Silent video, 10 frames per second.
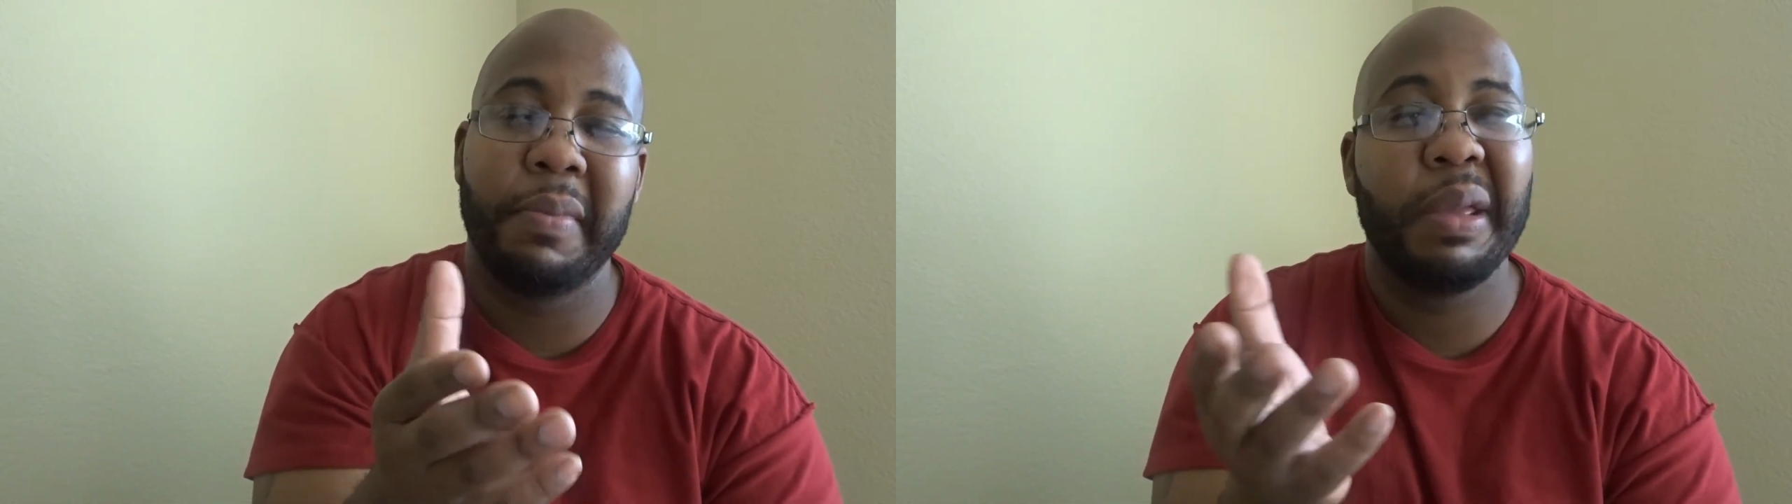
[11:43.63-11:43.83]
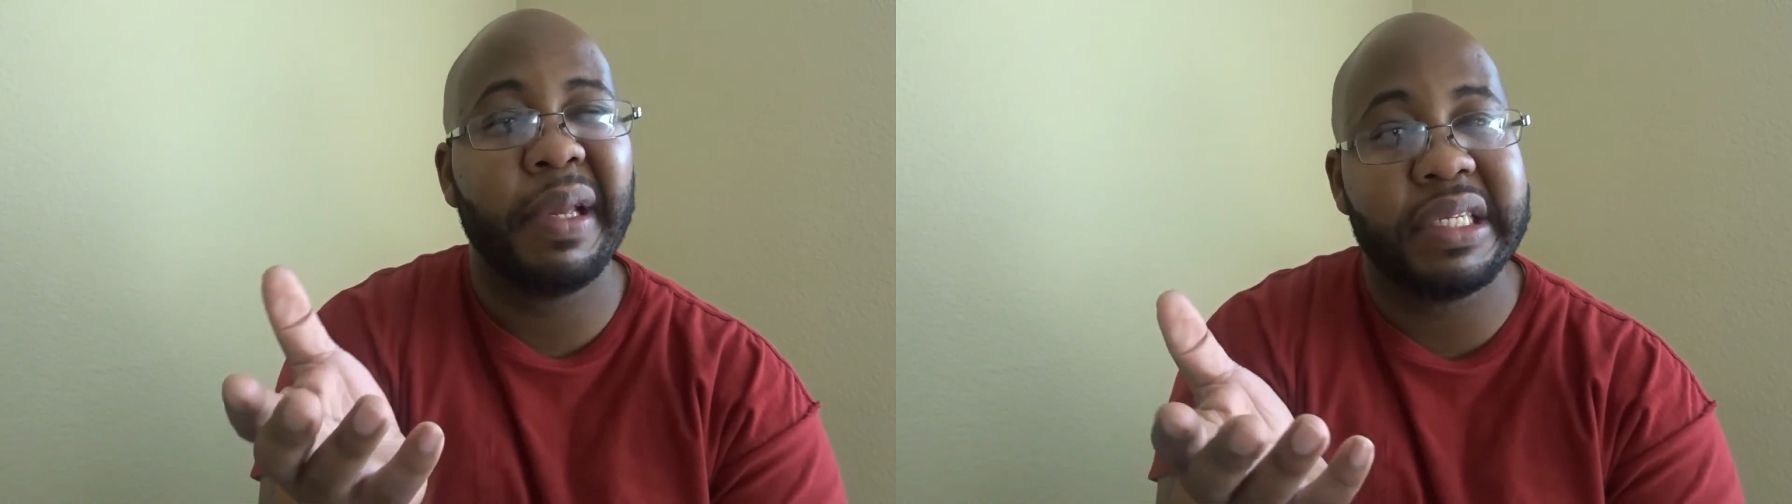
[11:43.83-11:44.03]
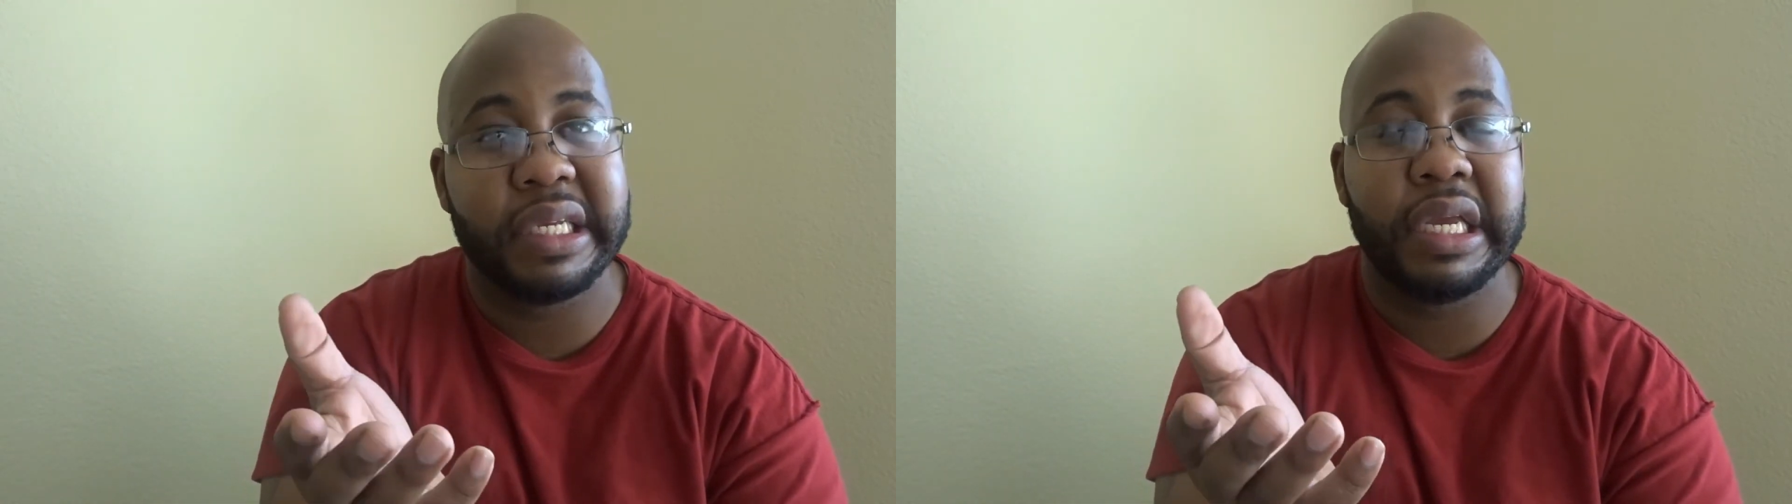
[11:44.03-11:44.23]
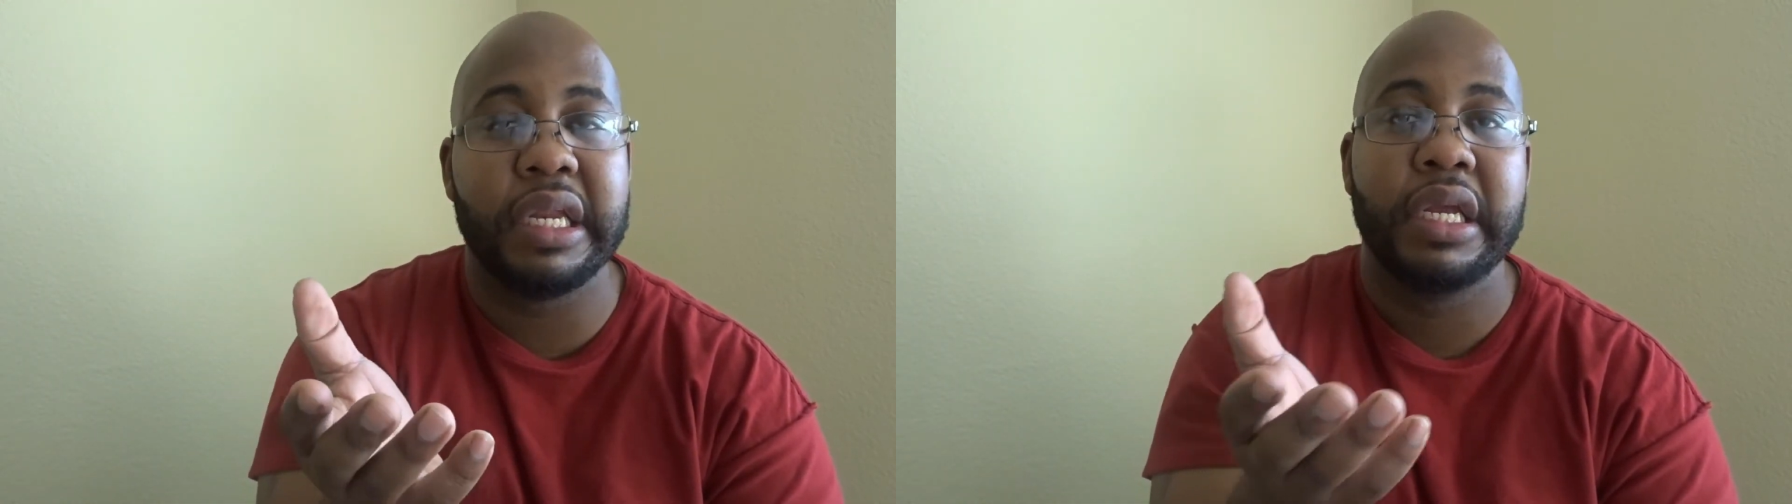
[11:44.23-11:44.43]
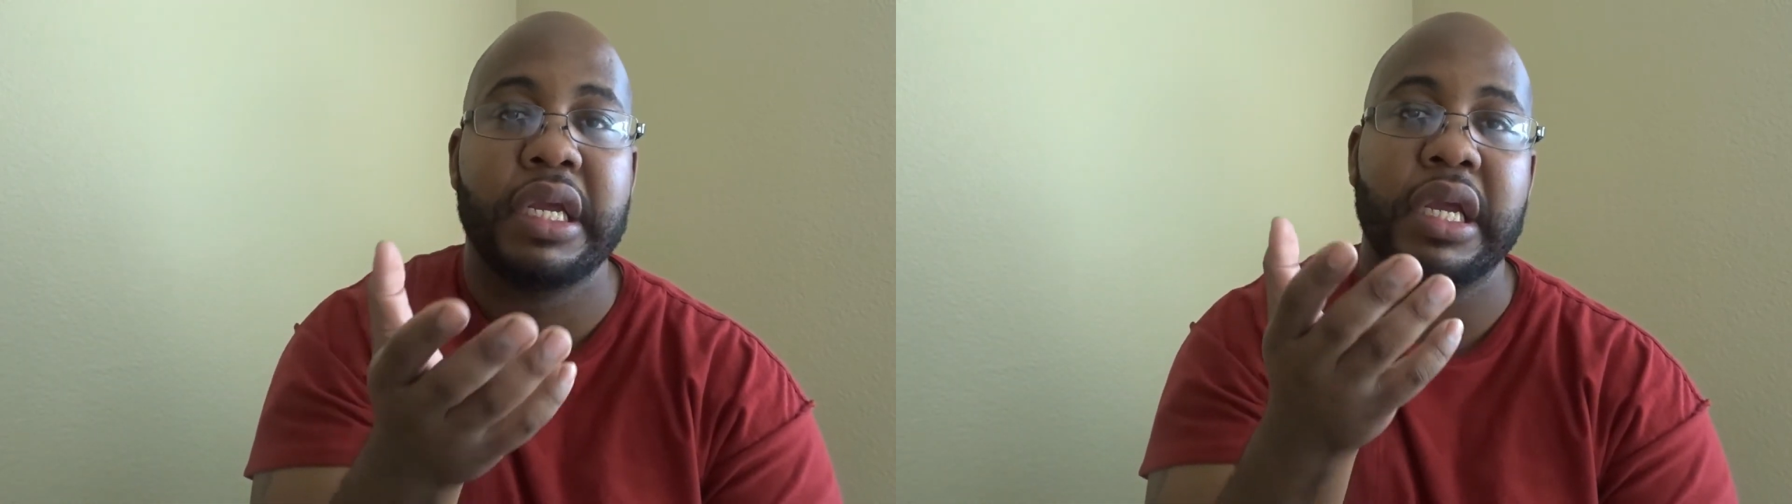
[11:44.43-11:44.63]
maybe 10
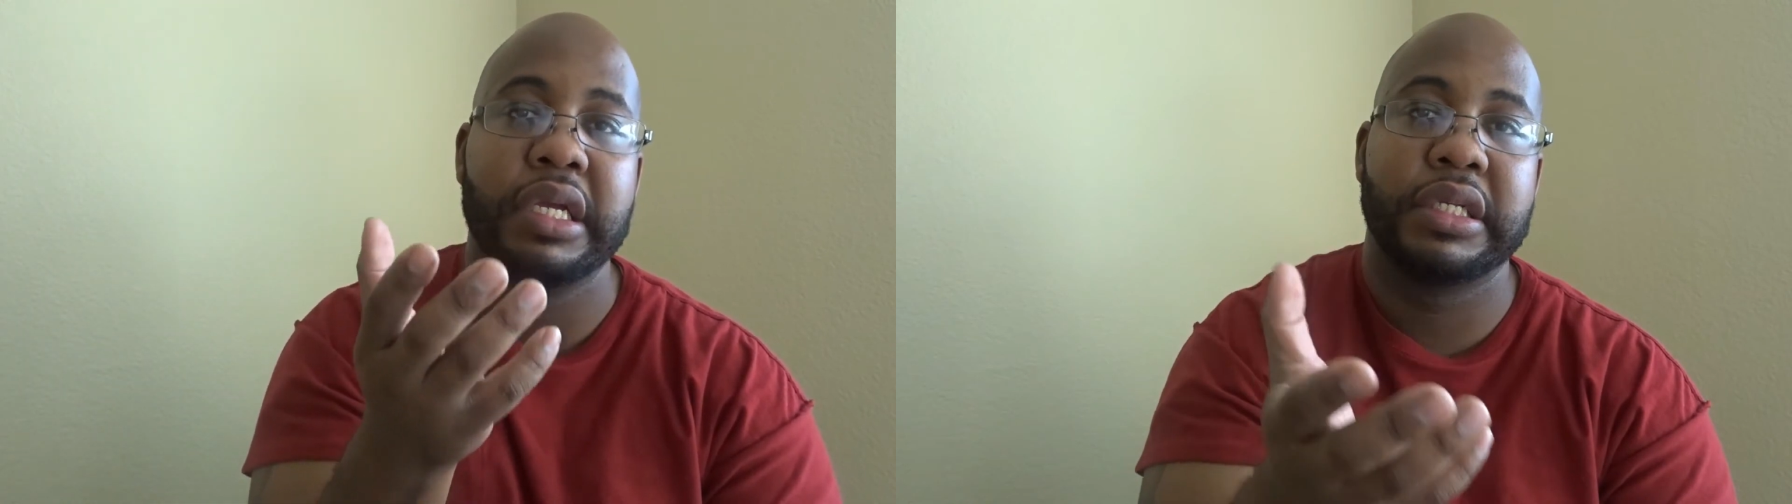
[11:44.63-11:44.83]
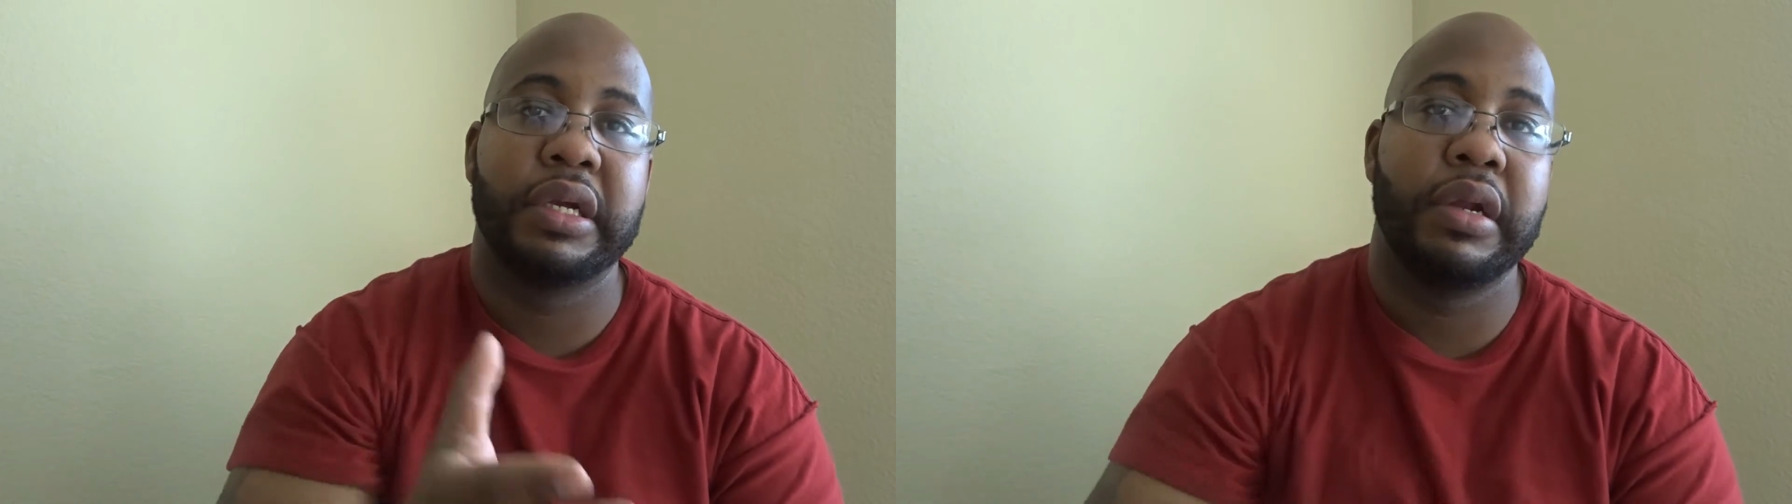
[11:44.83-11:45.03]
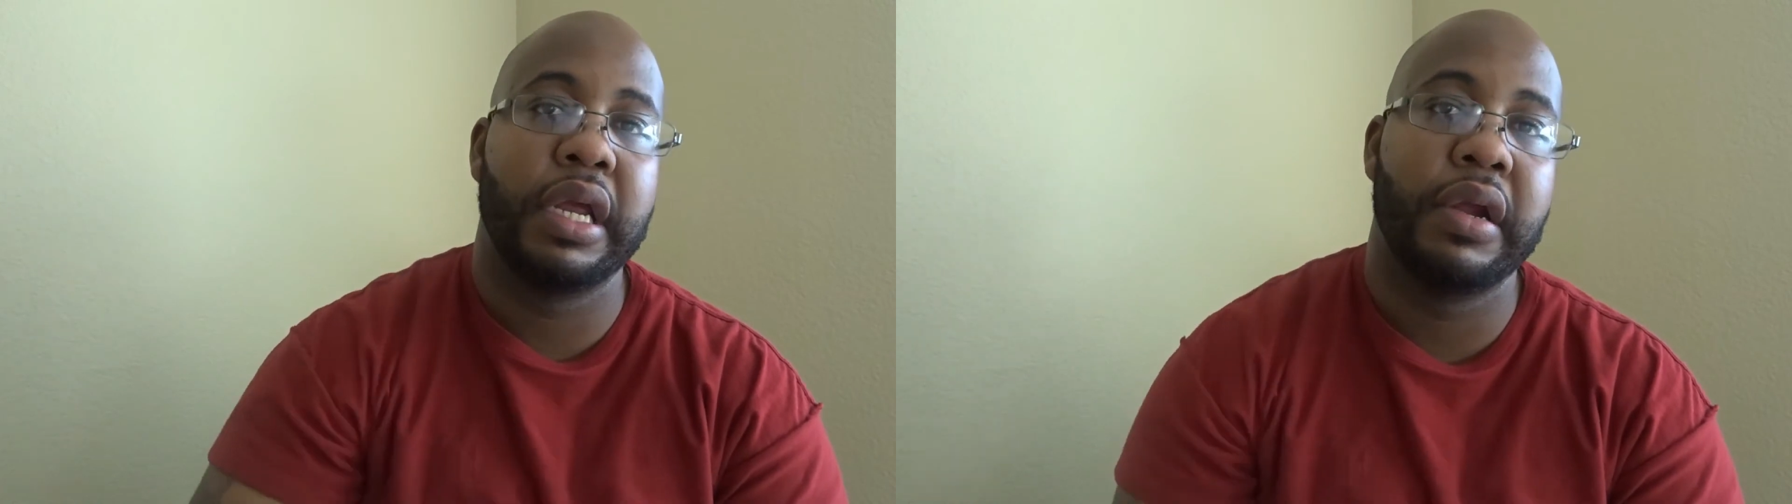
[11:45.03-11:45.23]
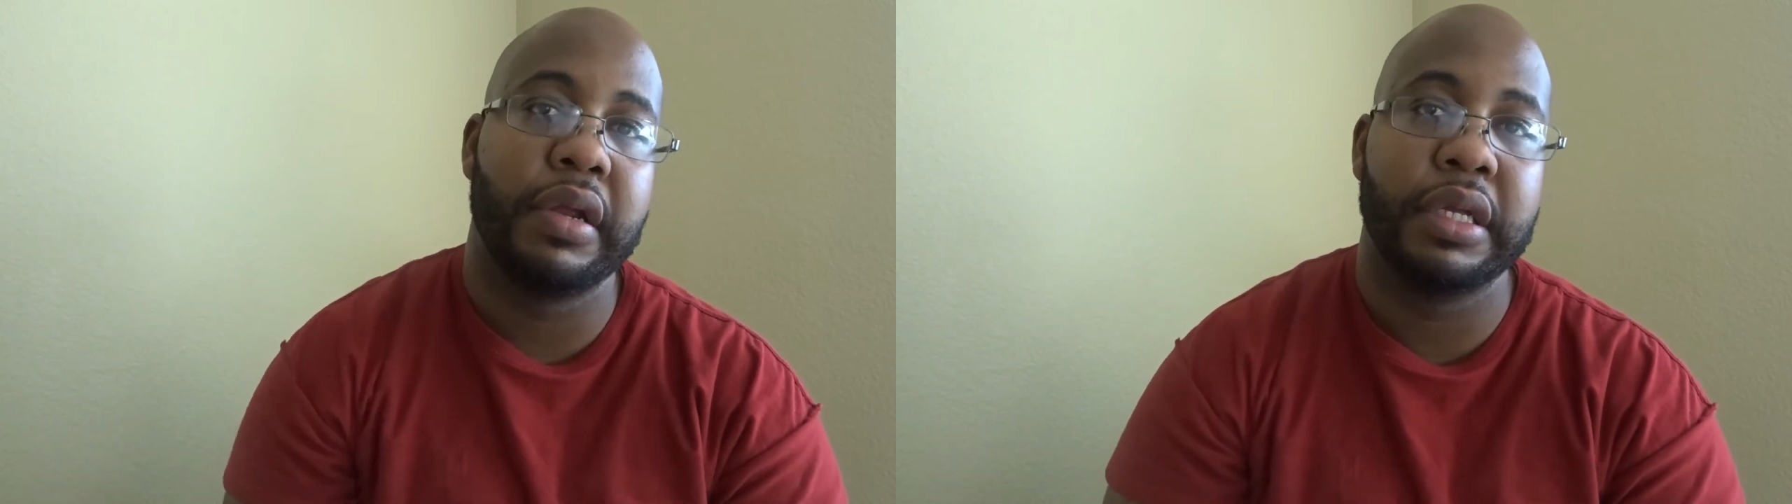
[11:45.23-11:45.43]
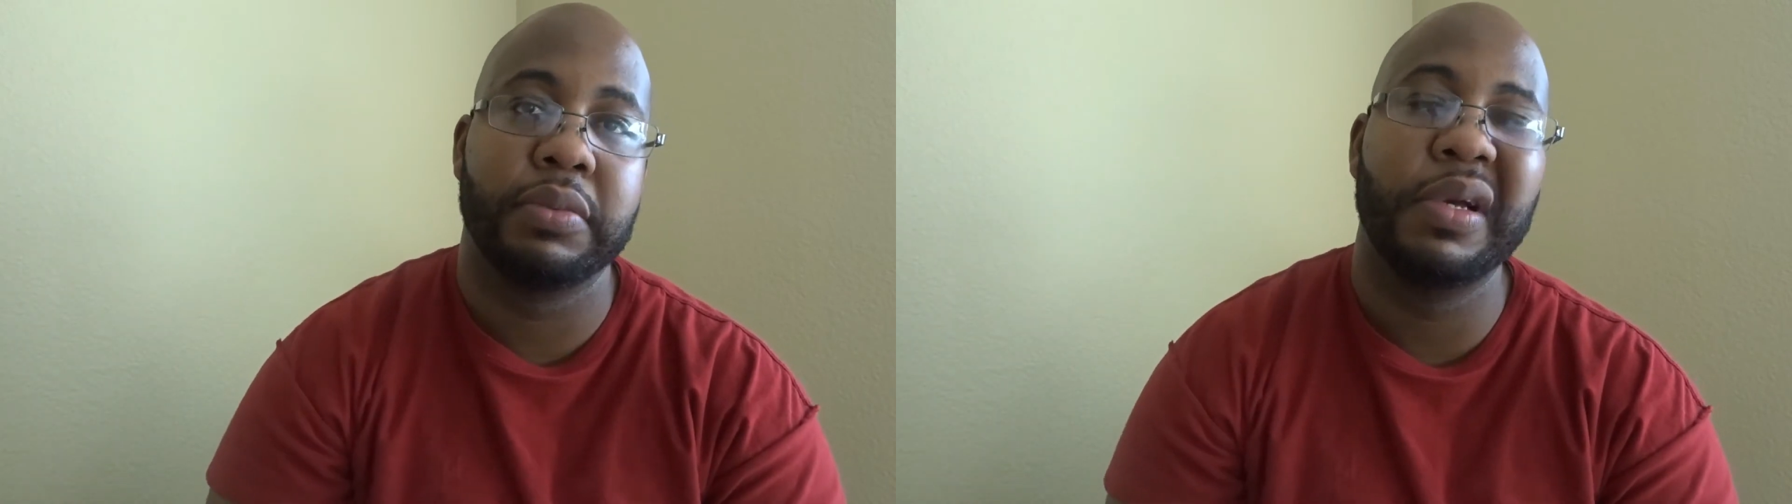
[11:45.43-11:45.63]
in certain
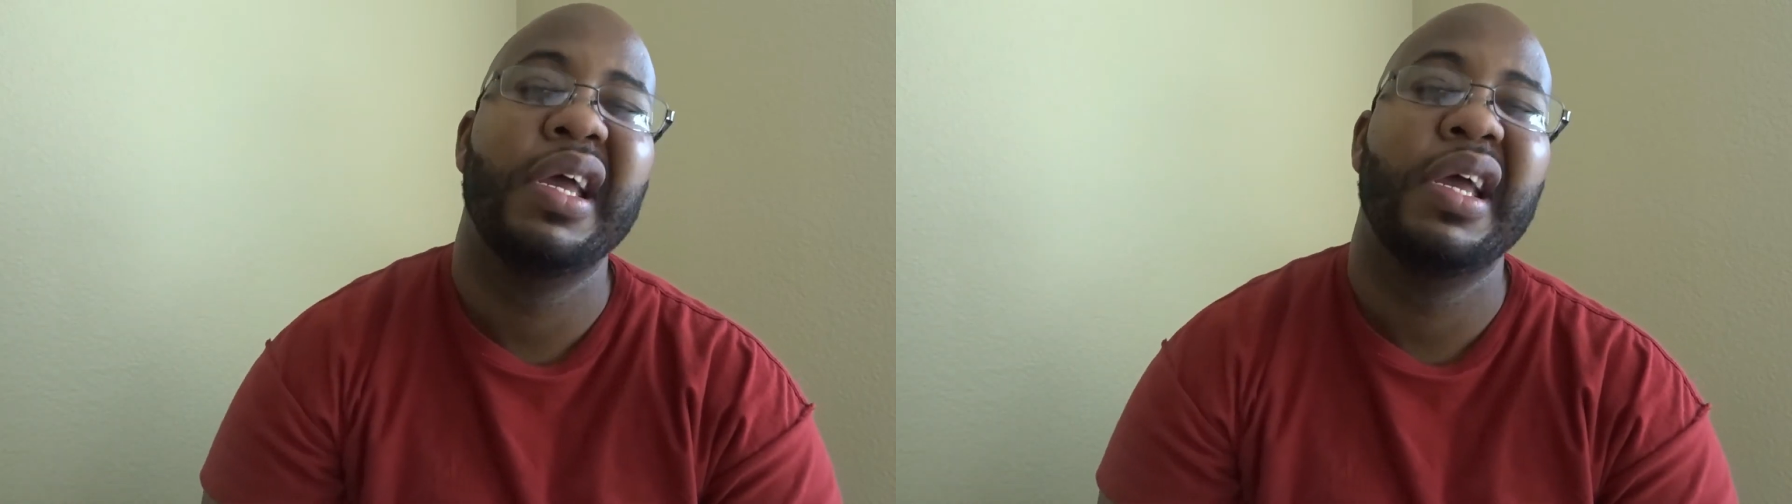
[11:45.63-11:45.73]
areas.